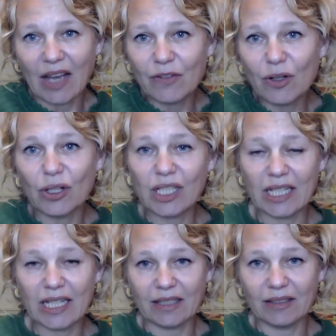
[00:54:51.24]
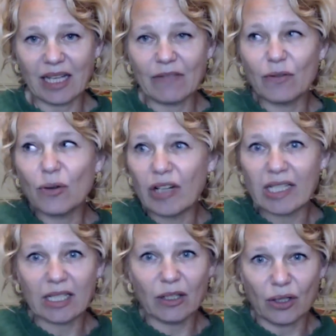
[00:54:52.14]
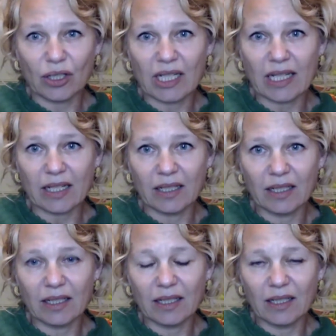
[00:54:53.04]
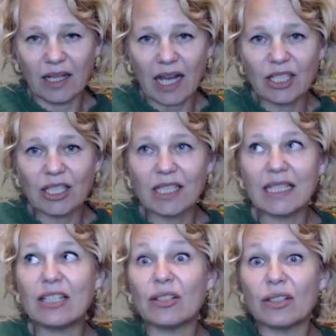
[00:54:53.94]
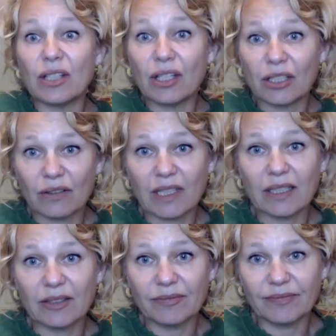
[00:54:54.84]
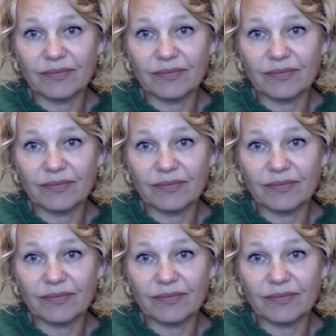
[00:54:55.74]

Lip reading: I've got it. I've already got it. I just need to nurture it.